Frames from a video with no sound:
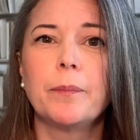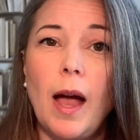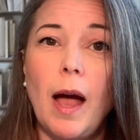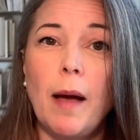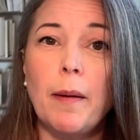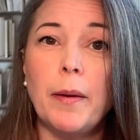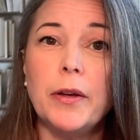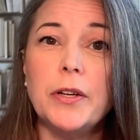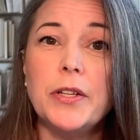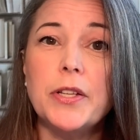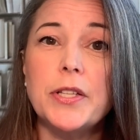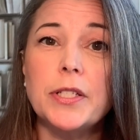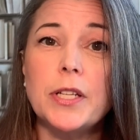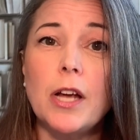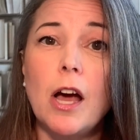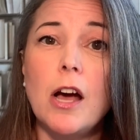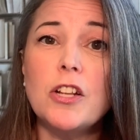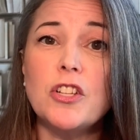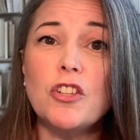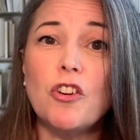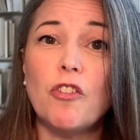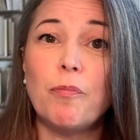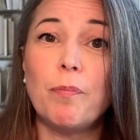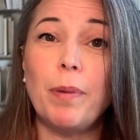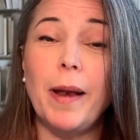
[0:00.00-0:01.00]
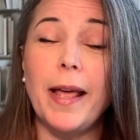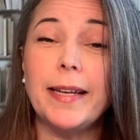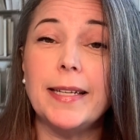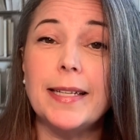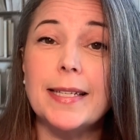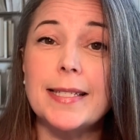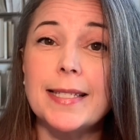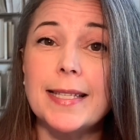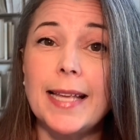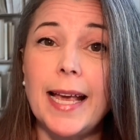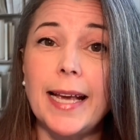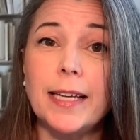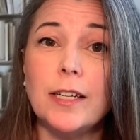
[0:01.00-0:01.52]
I'm going to start off playing the
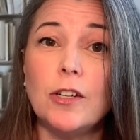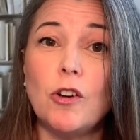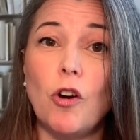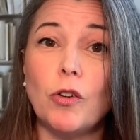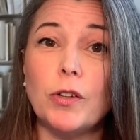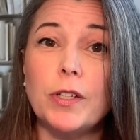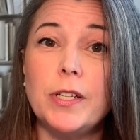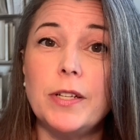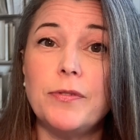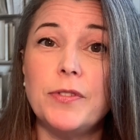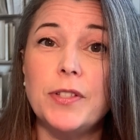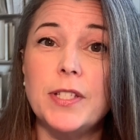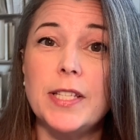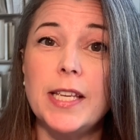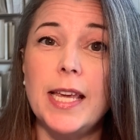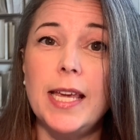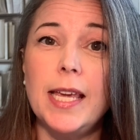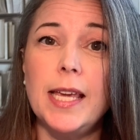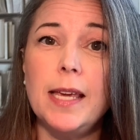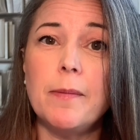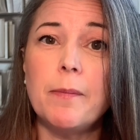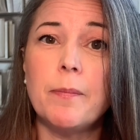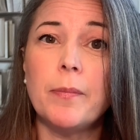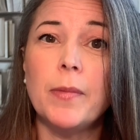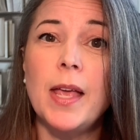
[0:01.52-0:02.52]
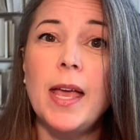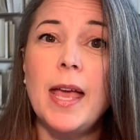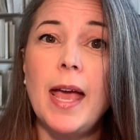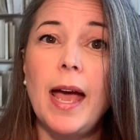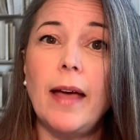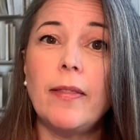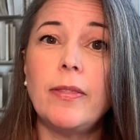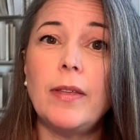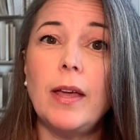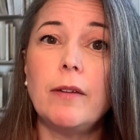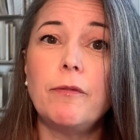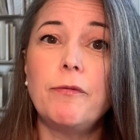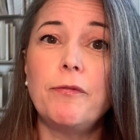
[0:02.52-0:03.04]
second octave C
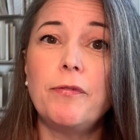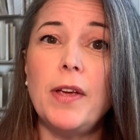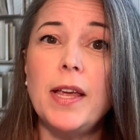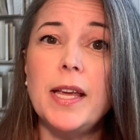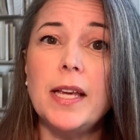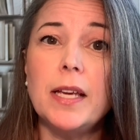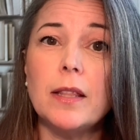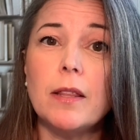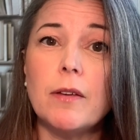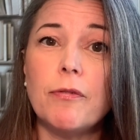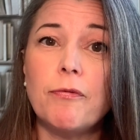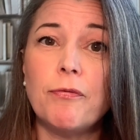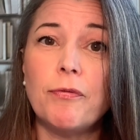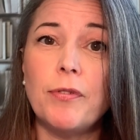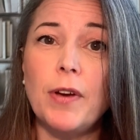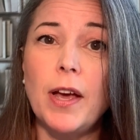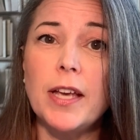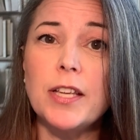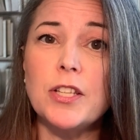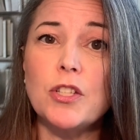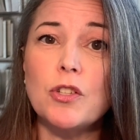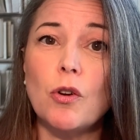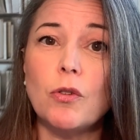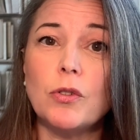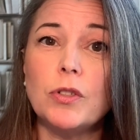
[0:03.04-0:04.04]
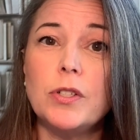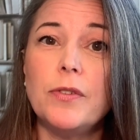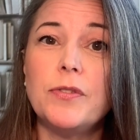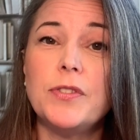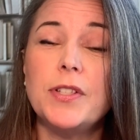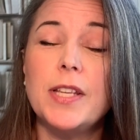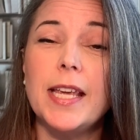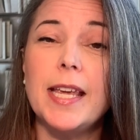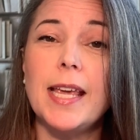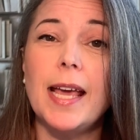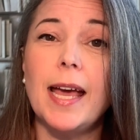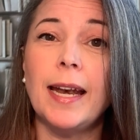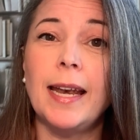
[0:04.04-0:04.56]
and then finger the first octave
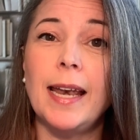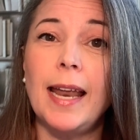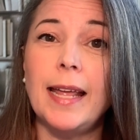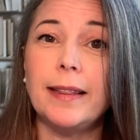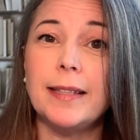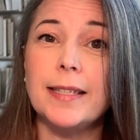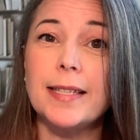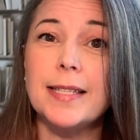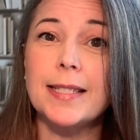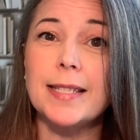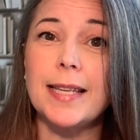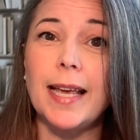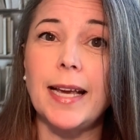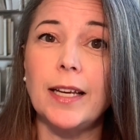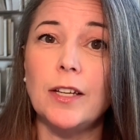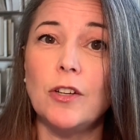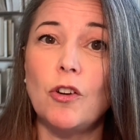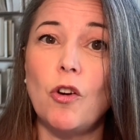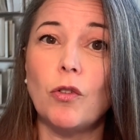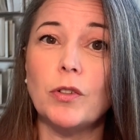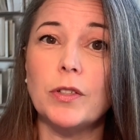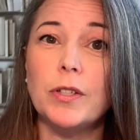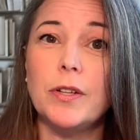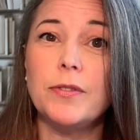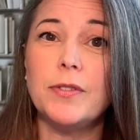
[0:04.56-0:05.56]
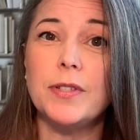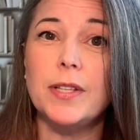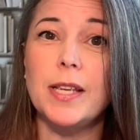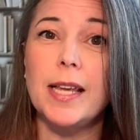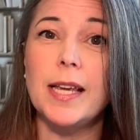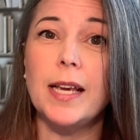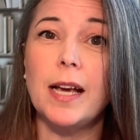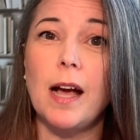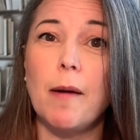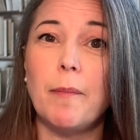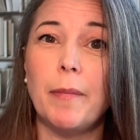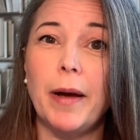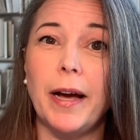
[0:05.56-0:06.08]
C and let the second octave C
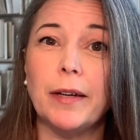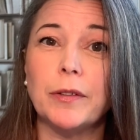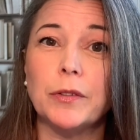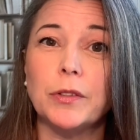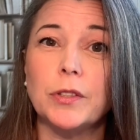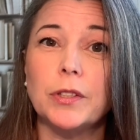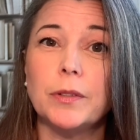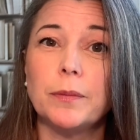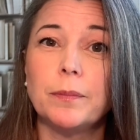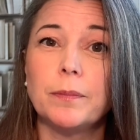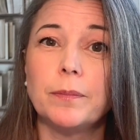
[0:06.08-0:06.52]
come out.